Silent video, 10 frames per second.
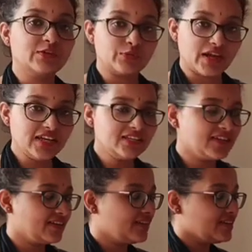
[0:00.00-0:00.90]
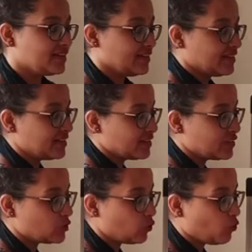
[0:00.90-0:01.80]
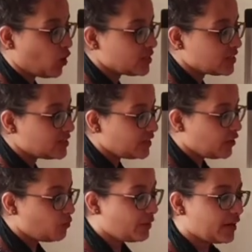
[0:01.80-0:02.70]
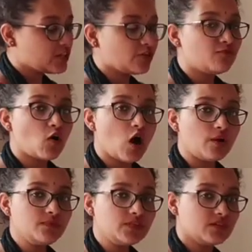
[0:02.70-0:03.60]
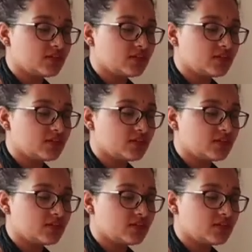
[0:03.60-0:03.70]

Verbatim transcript: Right? So what is the numerator formed?